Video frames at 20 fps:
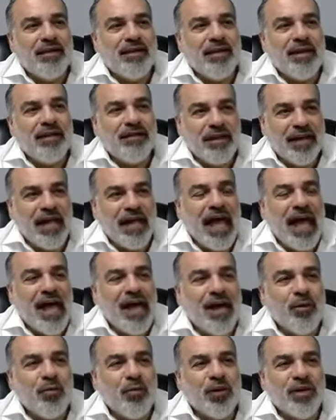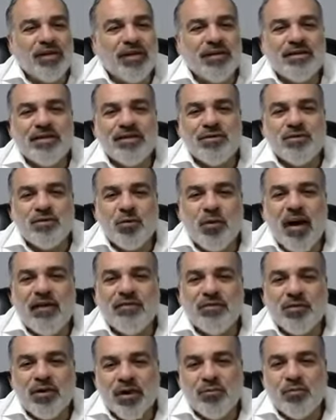The guy wanted his wife
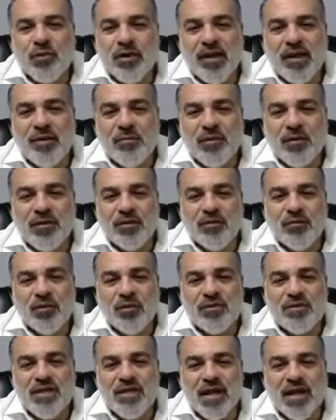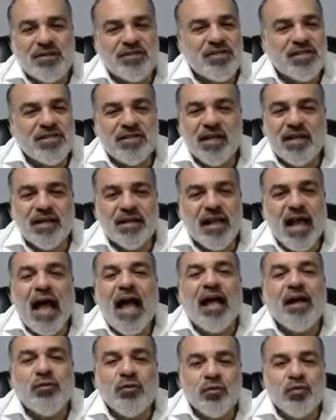to come with him on the motorcycle. She said,
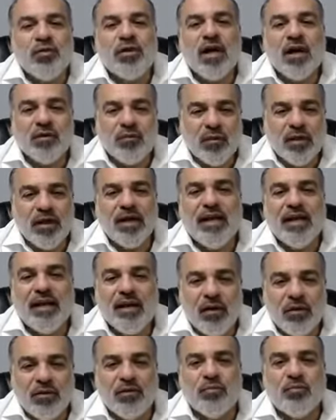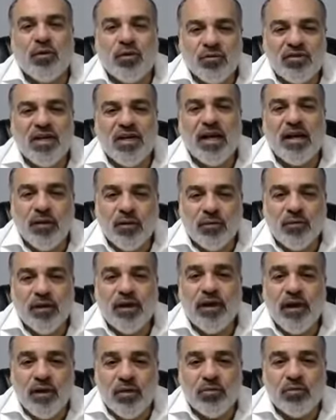I do not want to get on the motorcycle with
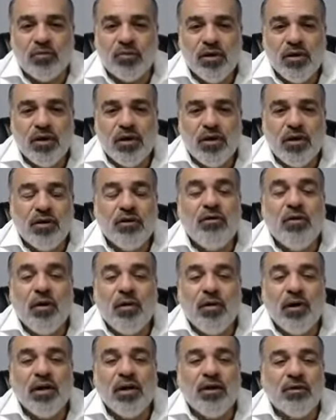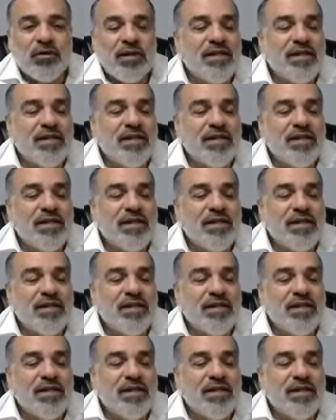you. You go alone.